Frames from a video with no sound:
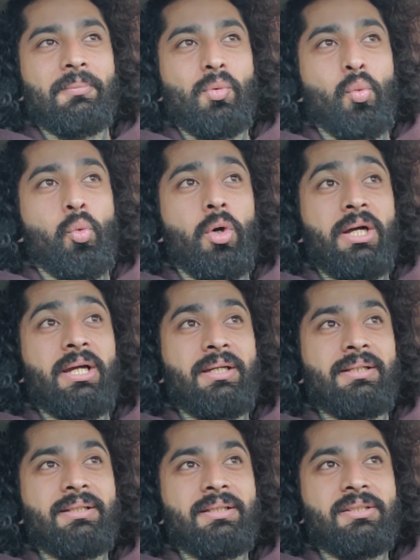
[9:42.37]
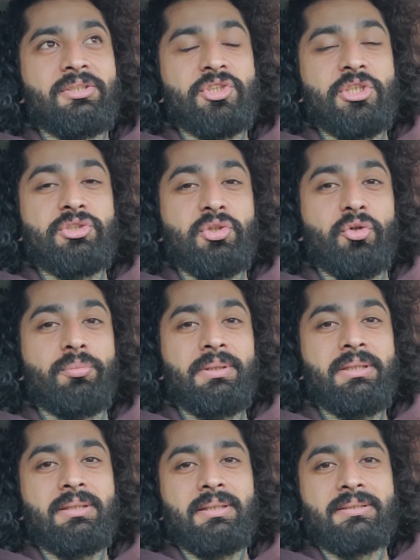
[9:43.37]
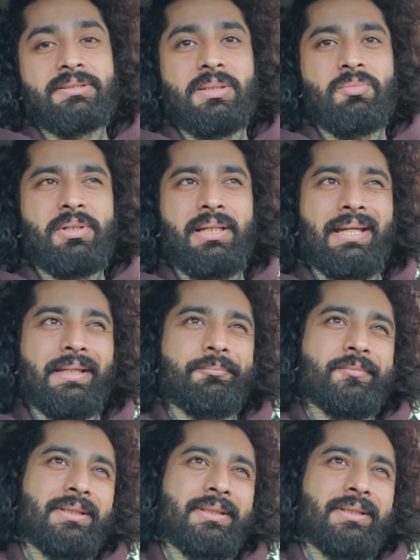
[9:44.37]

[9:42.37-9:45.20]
what she told me, some were like,